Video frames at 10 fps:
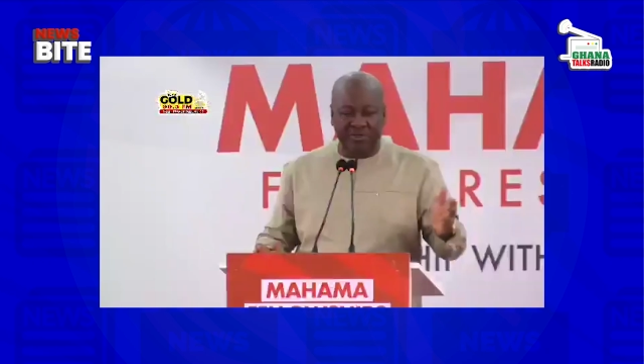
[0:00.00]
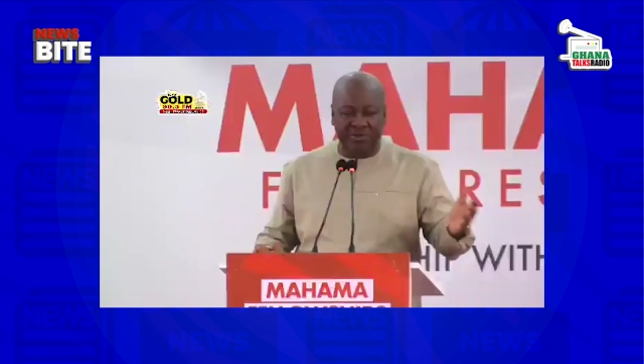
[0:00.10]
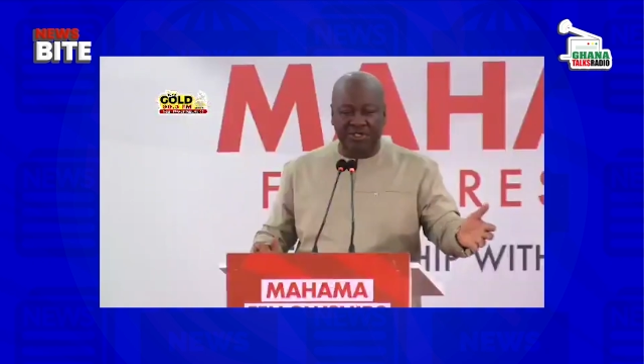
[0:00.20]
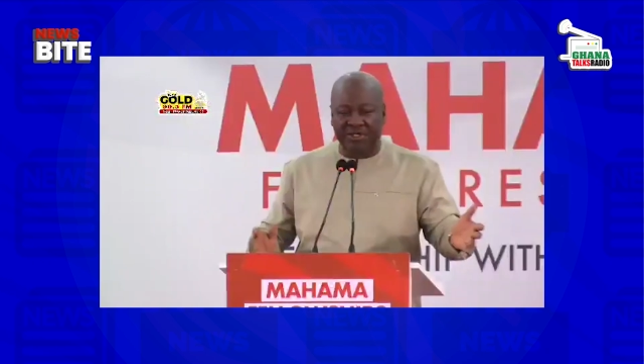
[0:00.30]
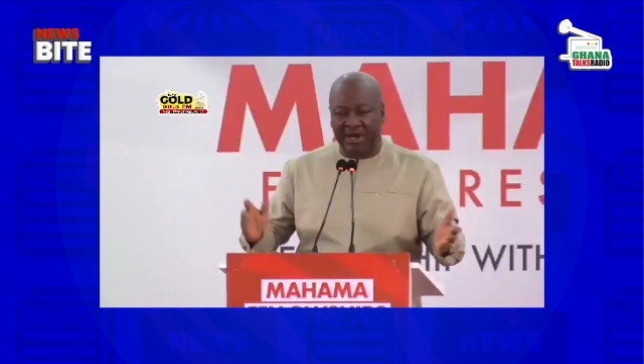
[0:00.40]

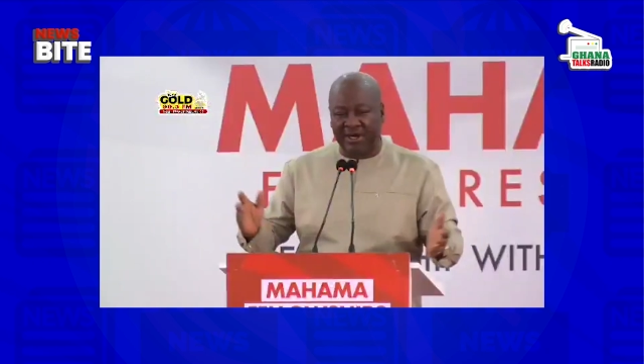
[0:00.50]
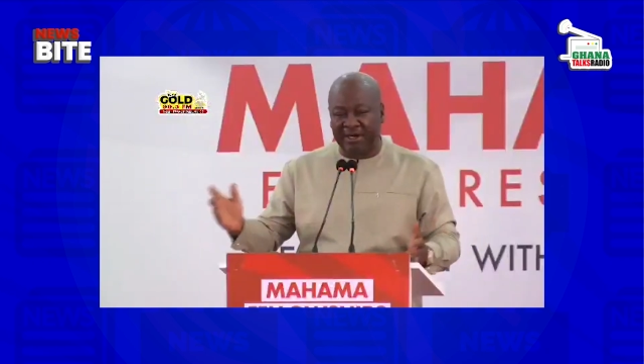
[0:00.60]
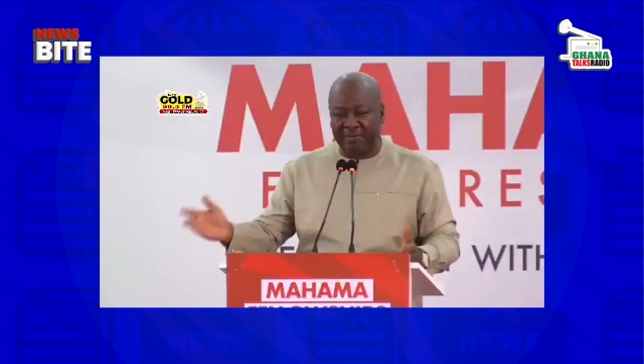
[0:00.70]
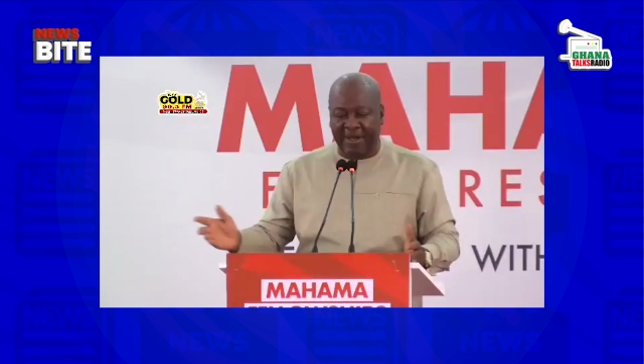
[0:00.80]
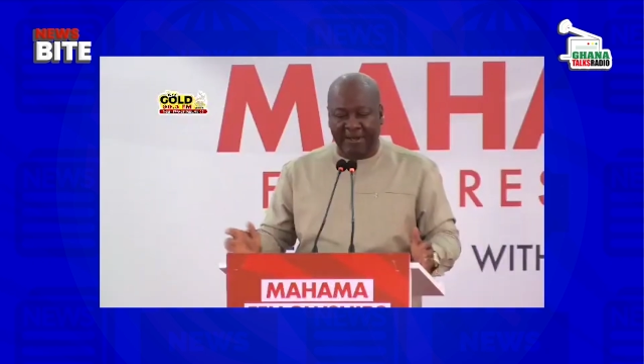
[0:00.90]
judiciary
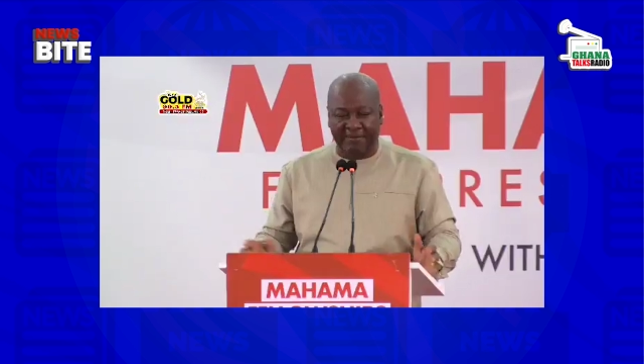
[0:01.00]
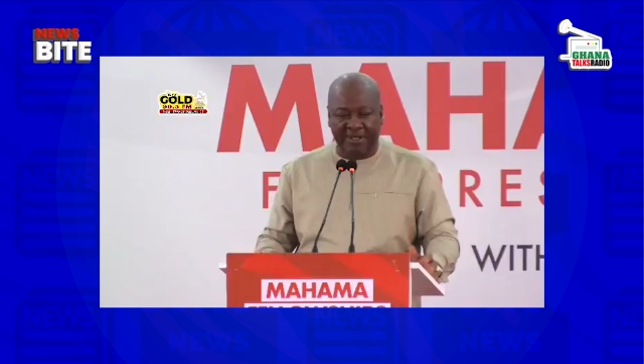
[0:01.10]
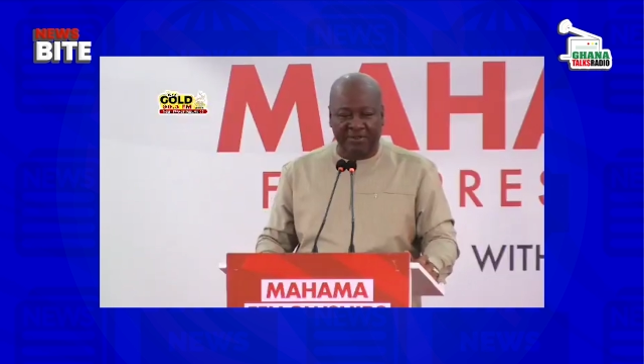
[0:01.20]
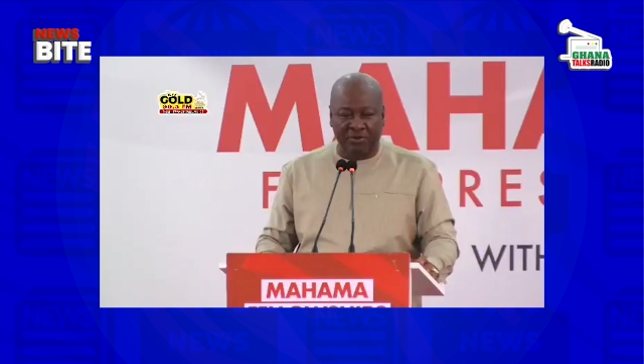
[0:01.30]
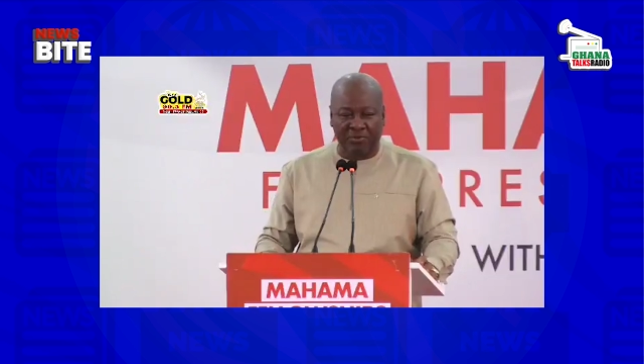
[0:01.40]
in the
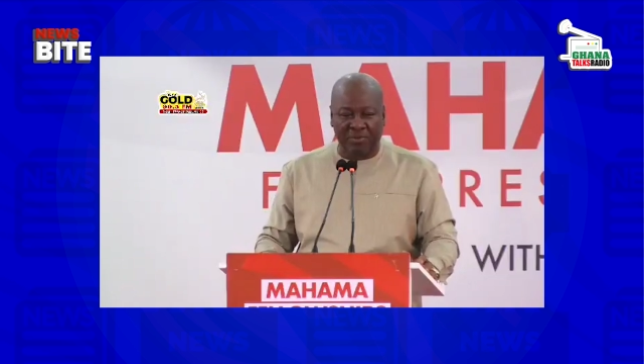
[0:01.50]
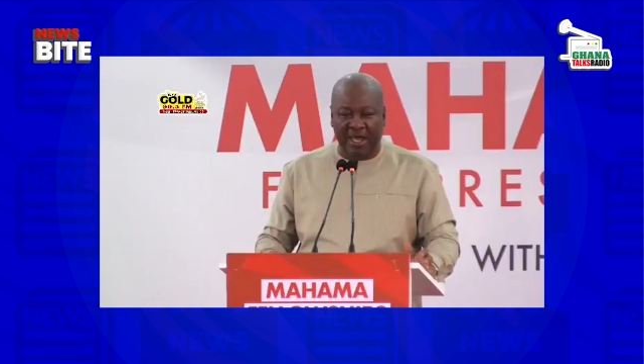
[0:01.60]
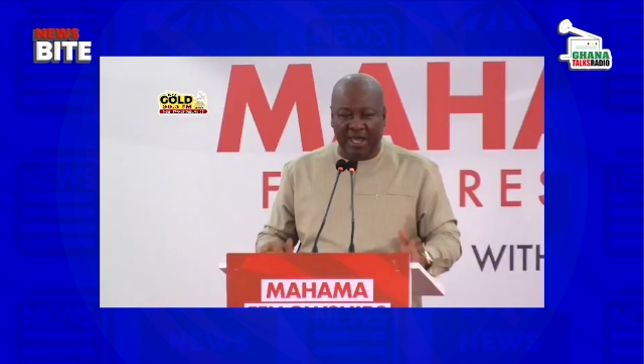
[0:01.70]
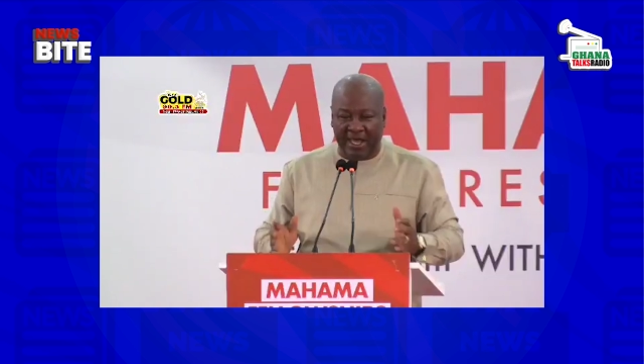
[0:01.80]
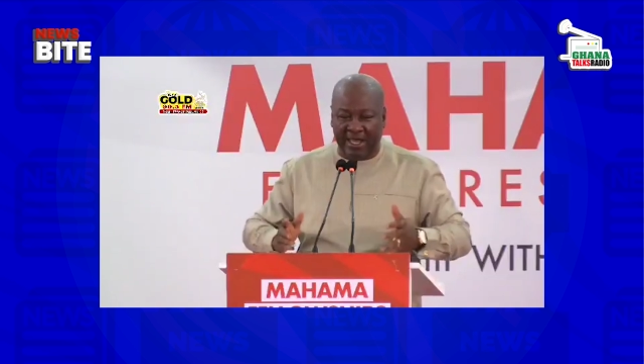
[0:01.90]
Parliament
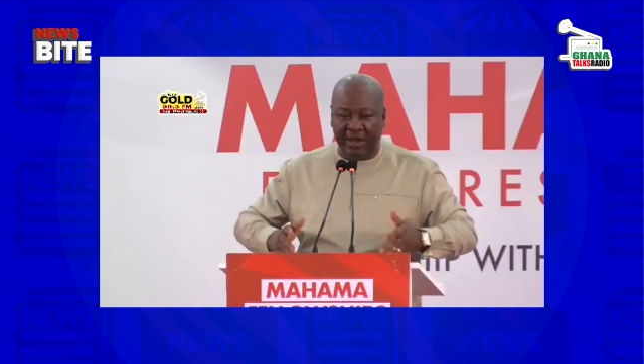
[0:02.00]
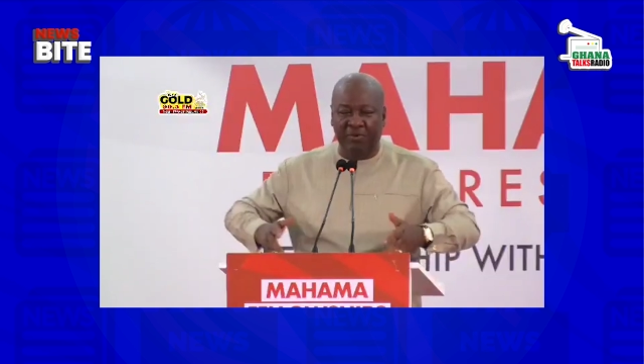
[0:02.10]
obia